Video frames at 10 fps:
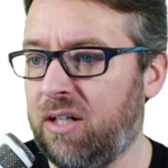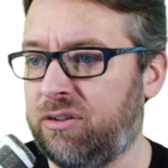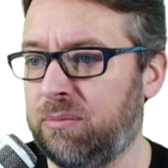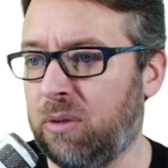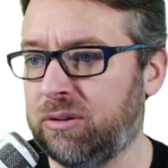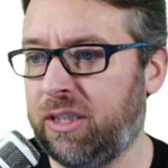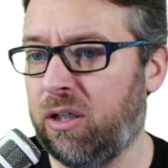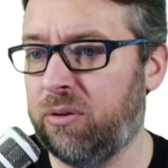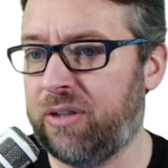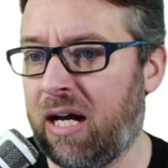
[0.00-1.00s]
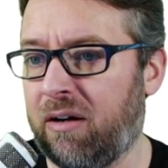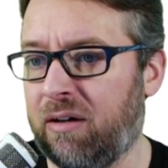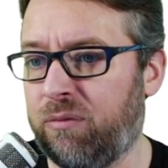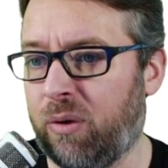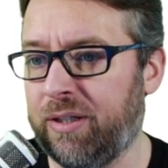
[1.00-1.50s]
to multi-host out
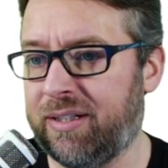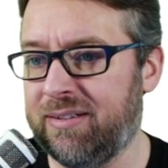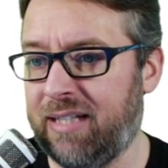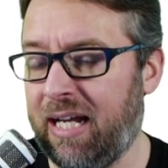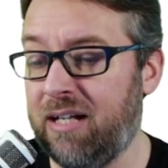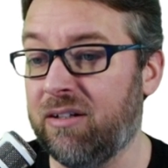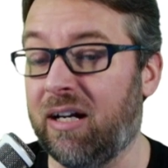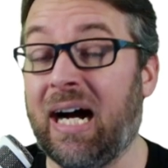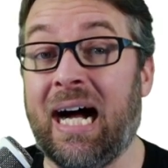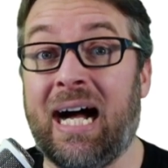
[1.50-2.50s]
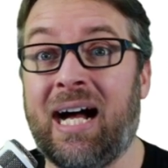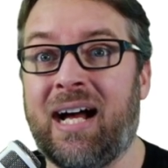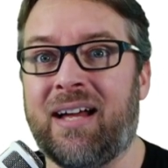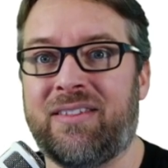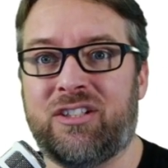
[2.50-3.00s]
of one container.
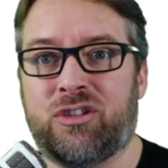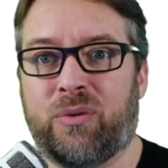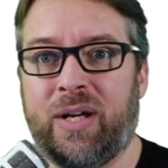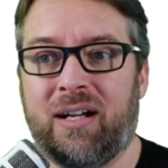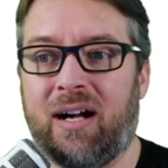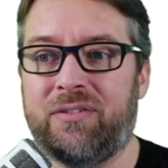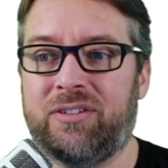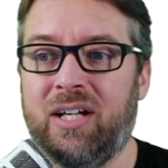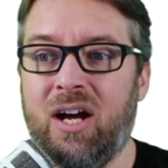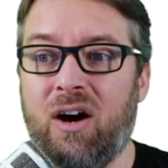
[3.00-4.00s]
Ah, the trade-offs.